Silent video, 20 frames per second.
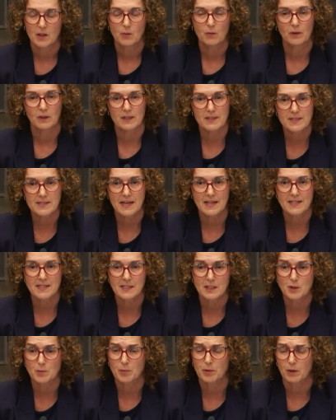We'll
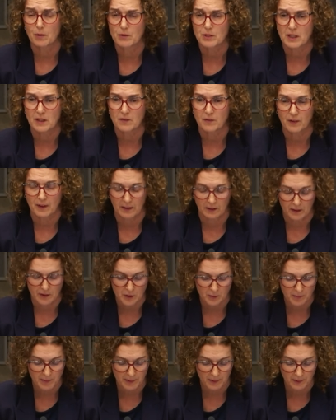assess each project for
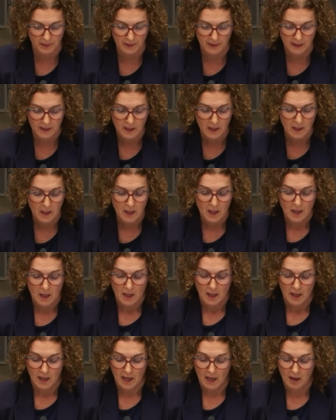eligibility.
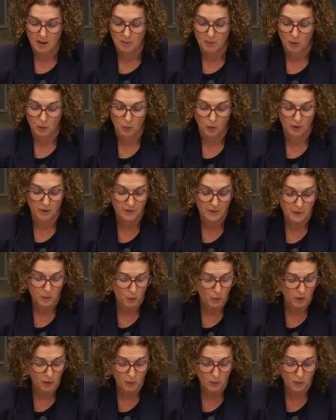Um, we're for